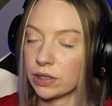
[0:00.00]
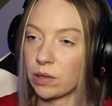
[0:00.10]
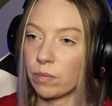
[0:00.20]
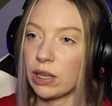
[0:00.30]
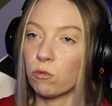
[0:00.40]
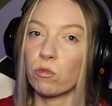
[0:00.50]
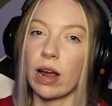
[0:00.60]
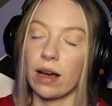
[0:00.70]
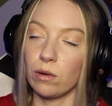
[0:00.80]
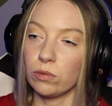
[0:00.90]
Something
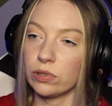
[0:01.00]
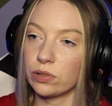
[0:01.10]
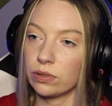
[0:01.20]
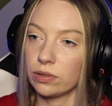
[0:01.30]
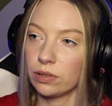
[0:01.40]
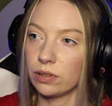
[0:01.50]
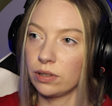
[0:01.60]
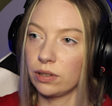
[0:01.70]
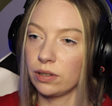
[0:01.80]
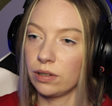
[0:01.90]
round
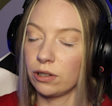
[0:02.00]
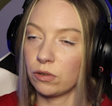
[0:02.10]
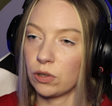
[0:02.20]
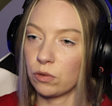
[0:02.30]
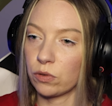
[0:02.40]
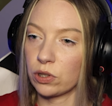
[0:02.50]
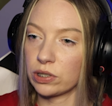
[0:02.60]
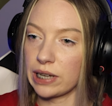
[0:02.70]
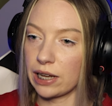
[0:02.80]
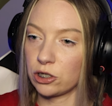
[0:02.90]
for the
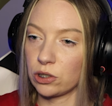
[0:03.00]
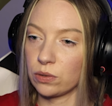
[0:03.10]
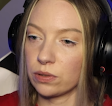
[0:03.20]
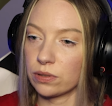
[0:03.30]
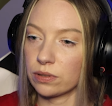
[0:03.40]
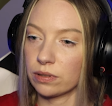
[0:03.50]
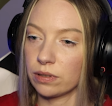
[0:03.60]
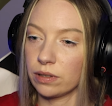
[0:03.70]
statues.